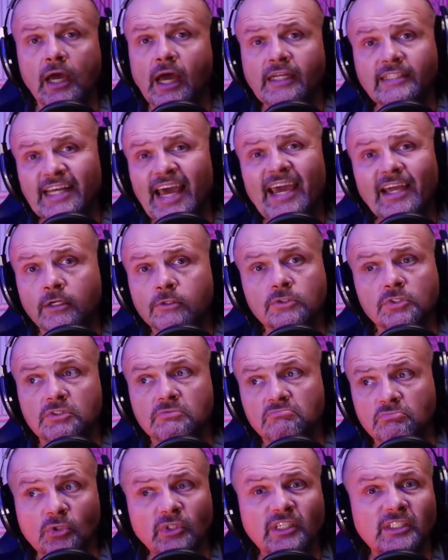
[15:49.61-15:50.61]

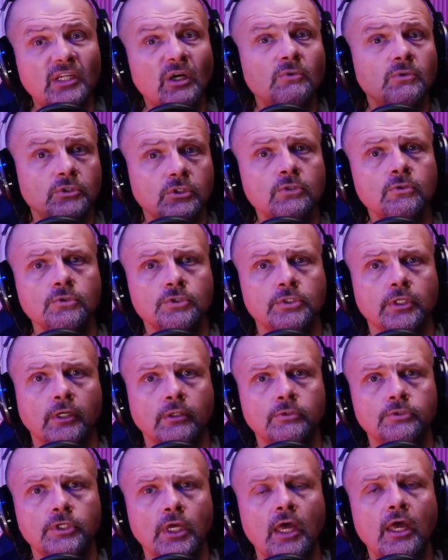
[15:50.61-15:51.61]
Attackers really don't use
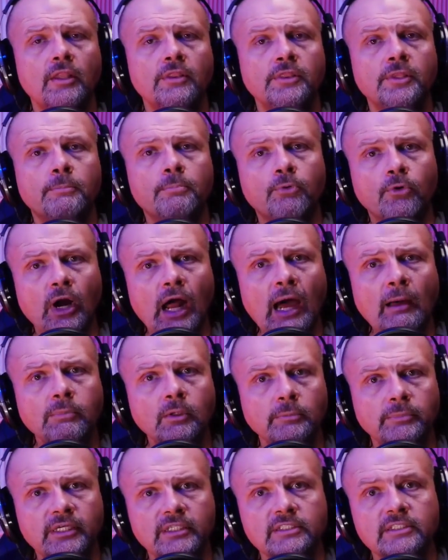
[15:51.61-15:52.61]
those. The
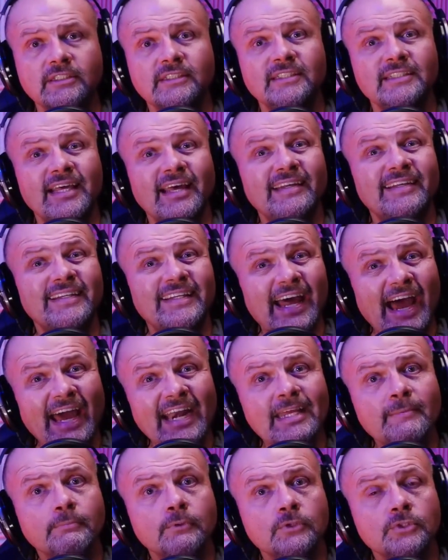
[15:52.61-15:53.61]
problem is that
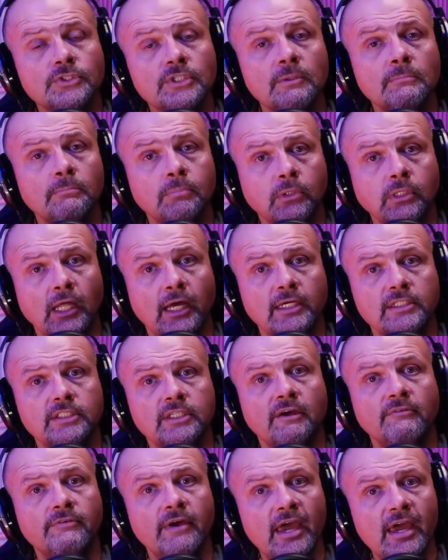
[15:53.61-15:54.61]
90% plus
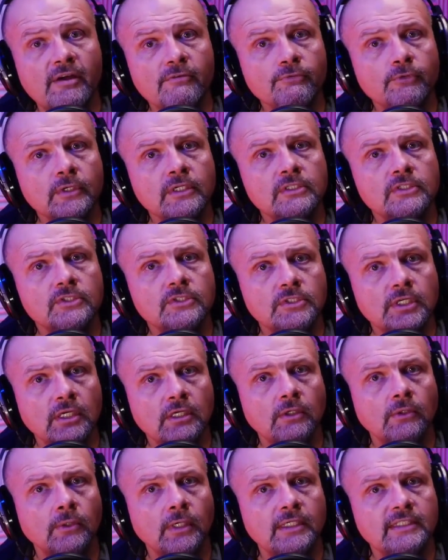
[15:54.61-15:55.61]
of every
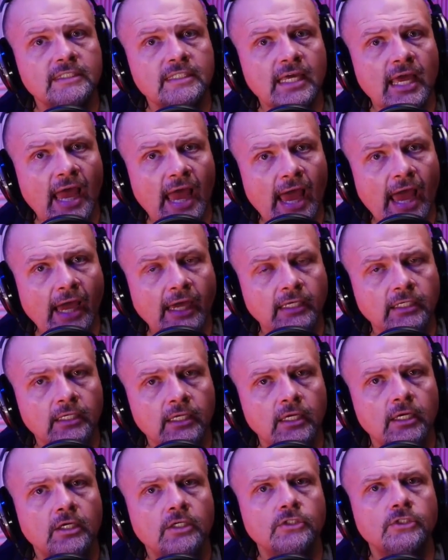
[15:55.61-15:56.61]
single attack
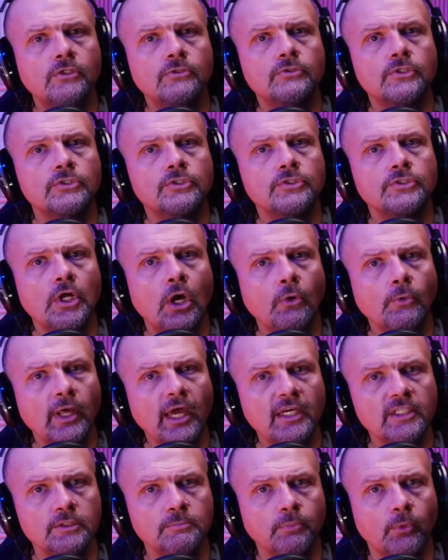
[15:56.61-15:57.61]
uses known
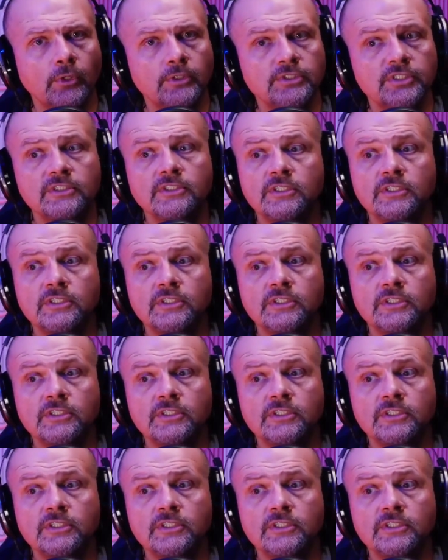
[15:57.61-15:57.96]
exploits.